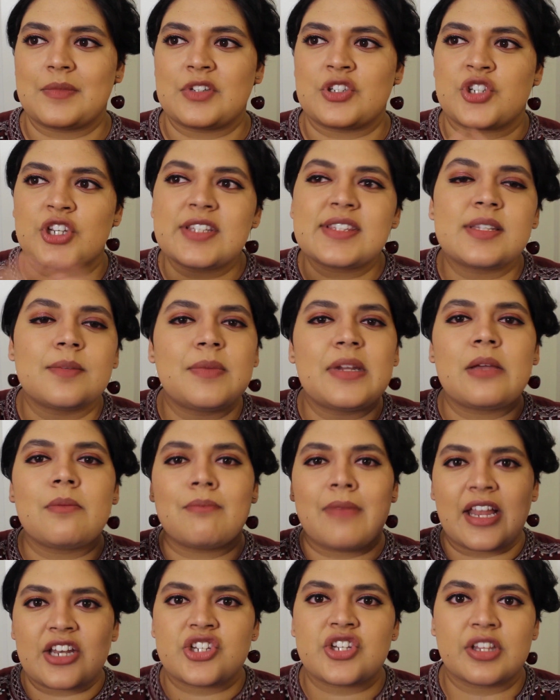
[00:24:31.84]
Just somebody
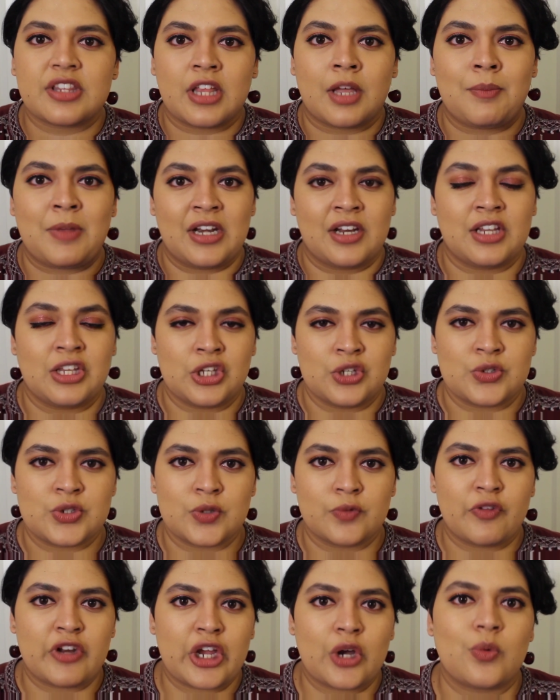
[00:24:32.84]
mentioning them in a
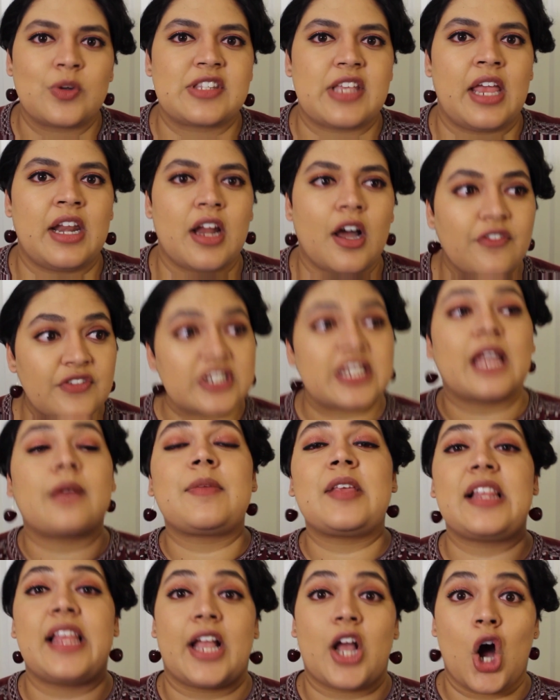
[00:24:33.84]
YouTube video was enough to get
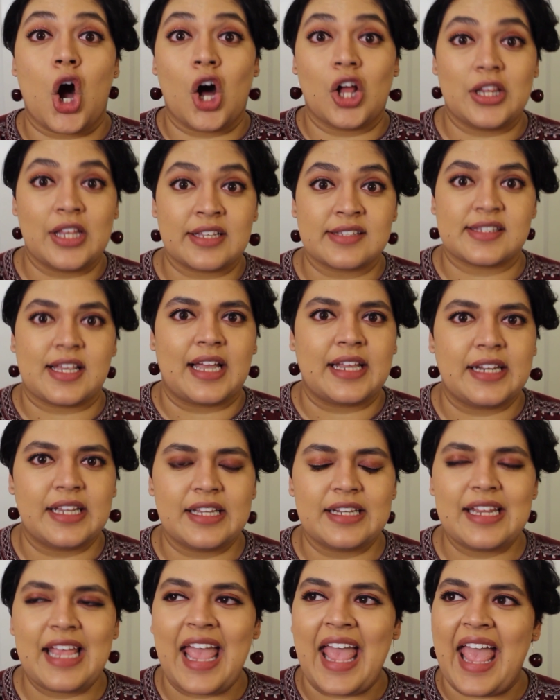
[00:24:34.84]
me like all
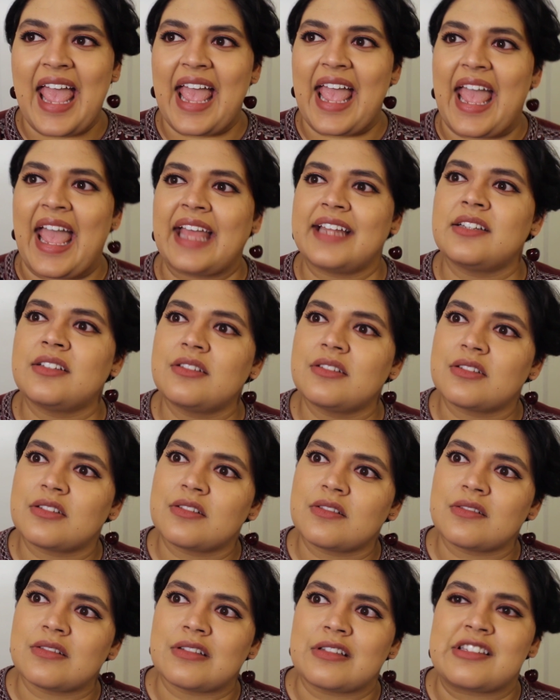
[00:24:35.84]
excited and
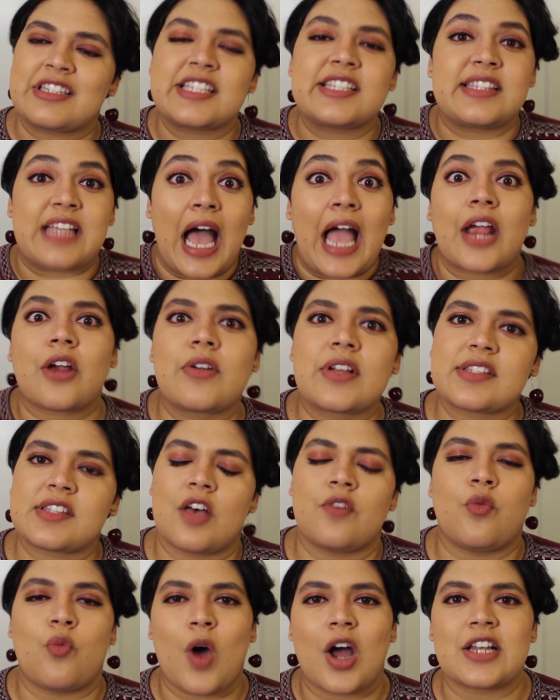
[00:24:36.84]
desirous
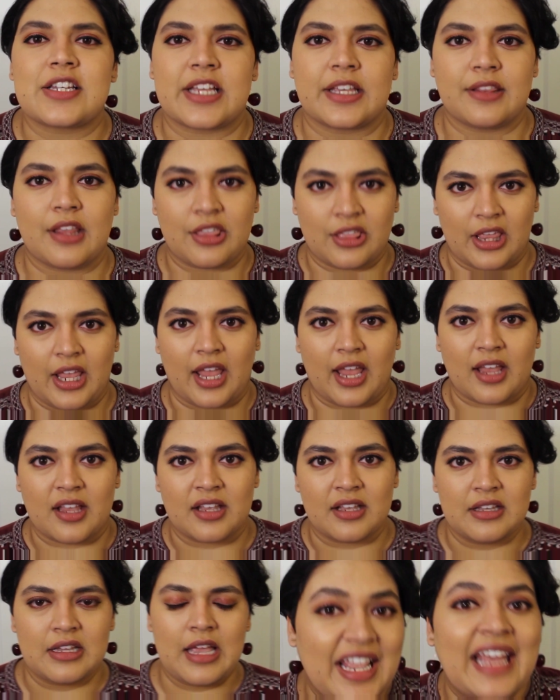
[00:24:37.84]
of wanting the
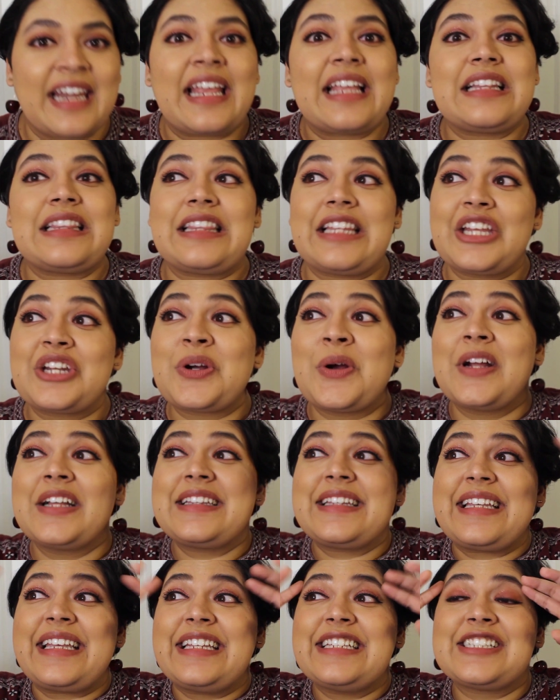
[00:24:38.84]
thing. And I
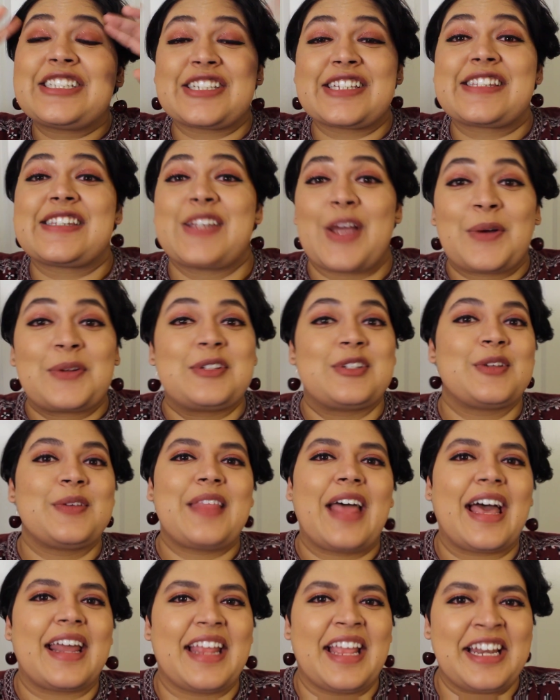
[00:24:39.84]
literally just don't do
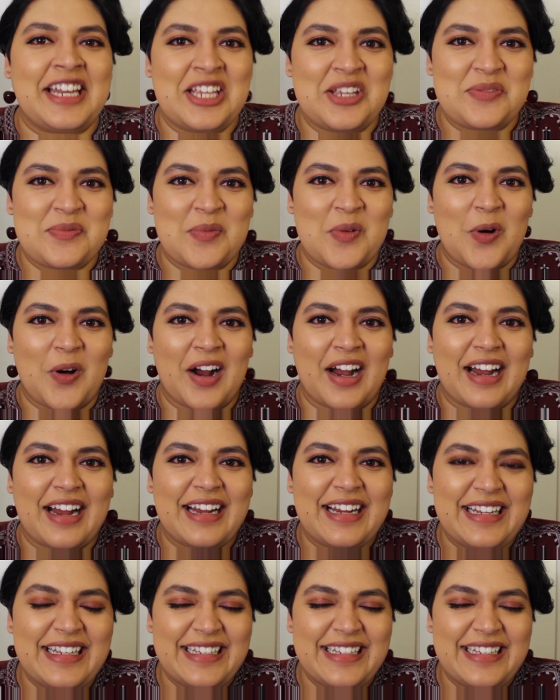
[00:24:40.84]
that anymore.